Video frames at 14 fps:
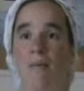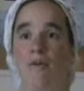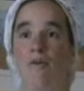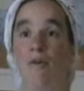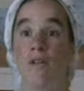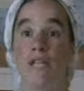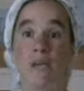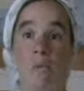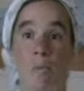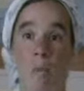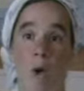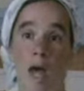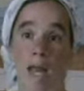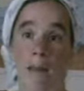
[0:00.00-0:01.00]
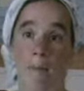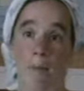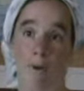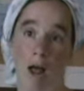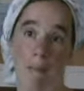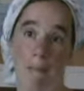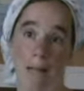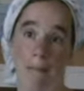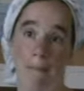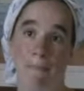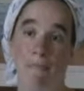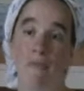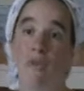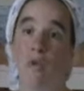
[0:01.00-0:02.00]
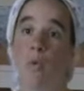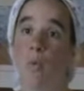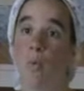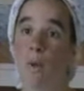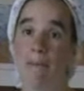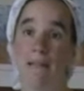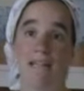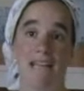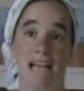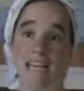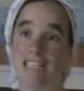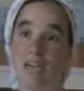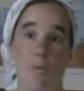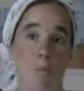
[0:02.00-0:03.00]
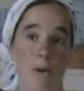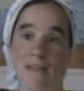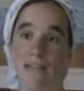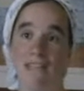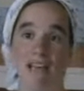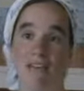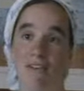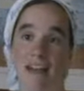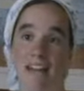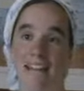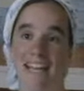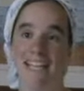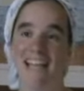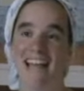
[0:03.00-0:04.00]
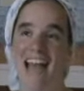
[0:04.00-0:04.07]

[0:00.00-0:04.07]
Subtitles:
There's only one problem. The women's section wasn't yet ready.